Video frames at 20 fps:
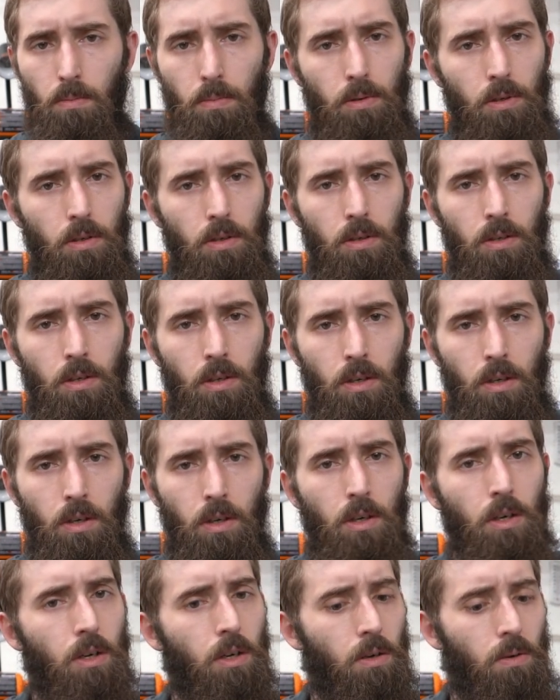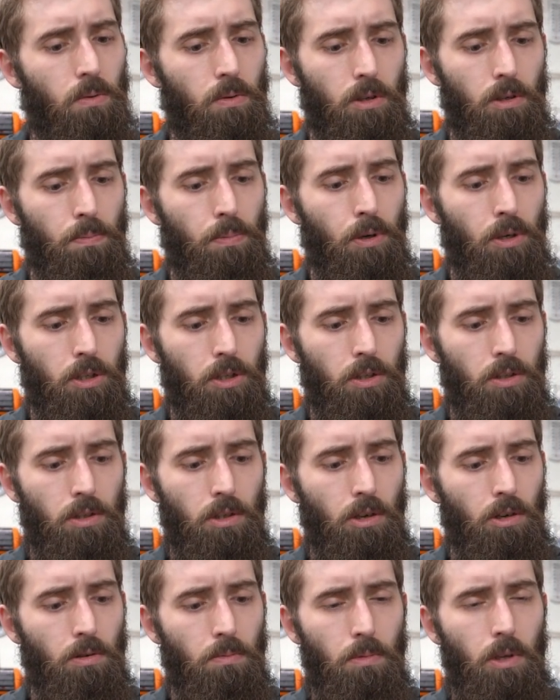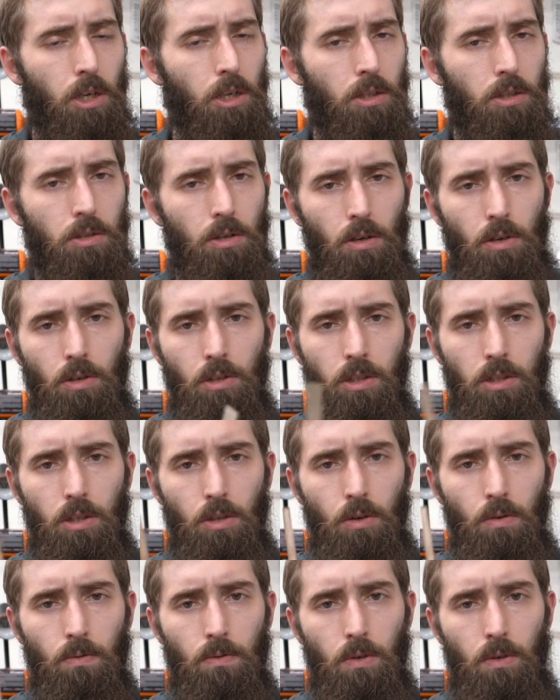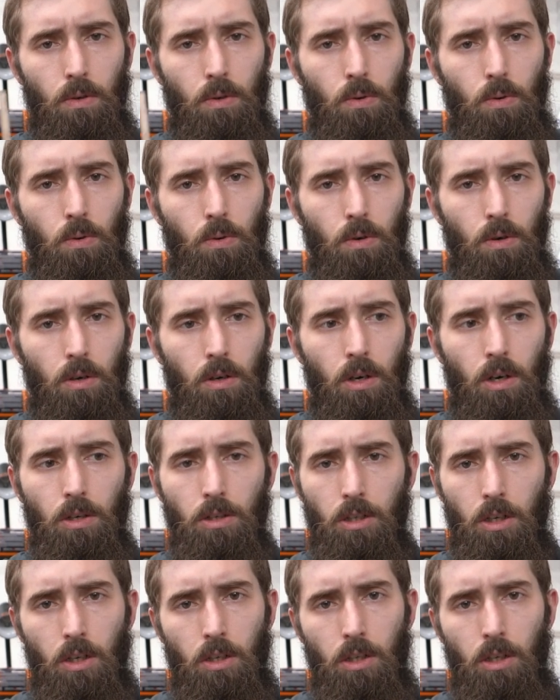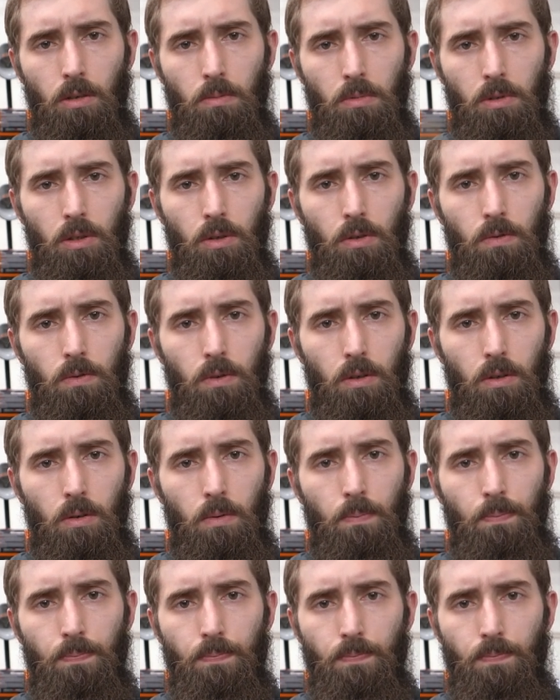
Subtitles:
But when you're pushing something like sterling silver or argentium silver,